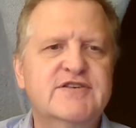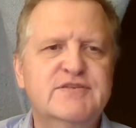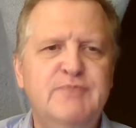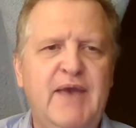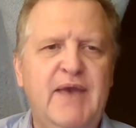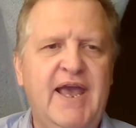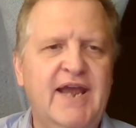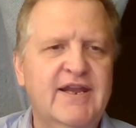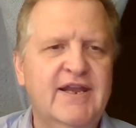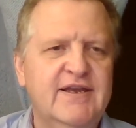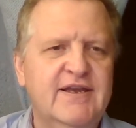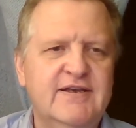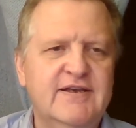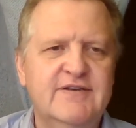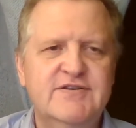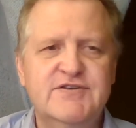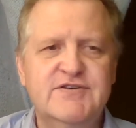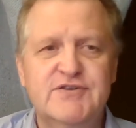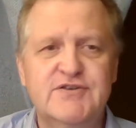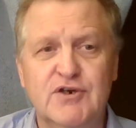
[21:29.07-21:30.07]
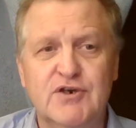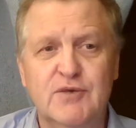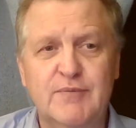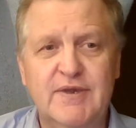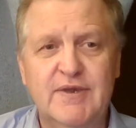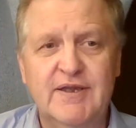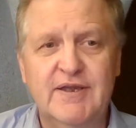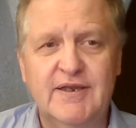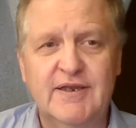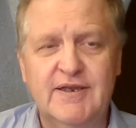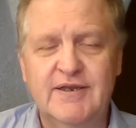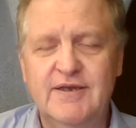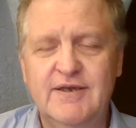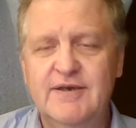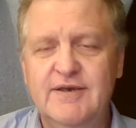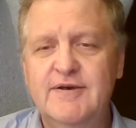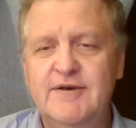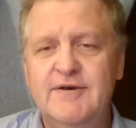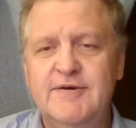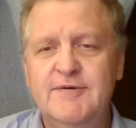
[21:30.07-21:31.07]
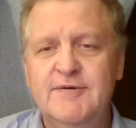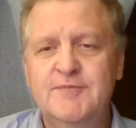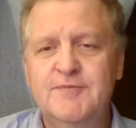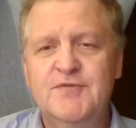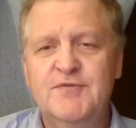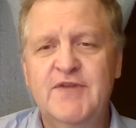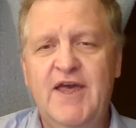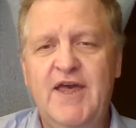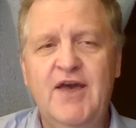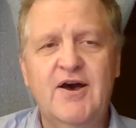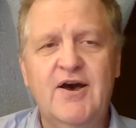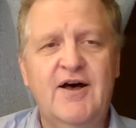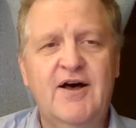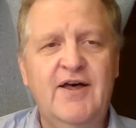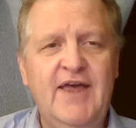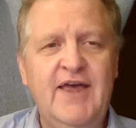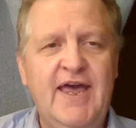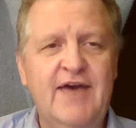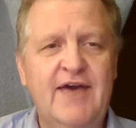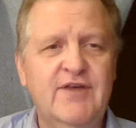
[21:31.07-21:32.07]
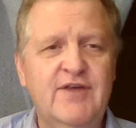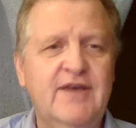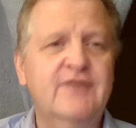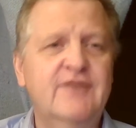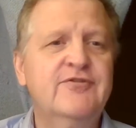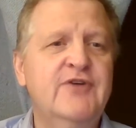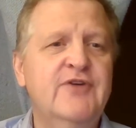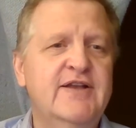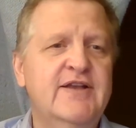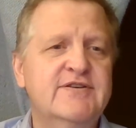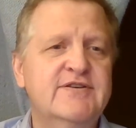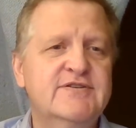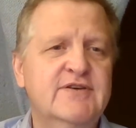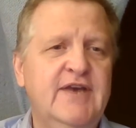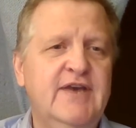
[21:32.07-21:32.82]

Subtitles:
Spanish, German, they all have like French.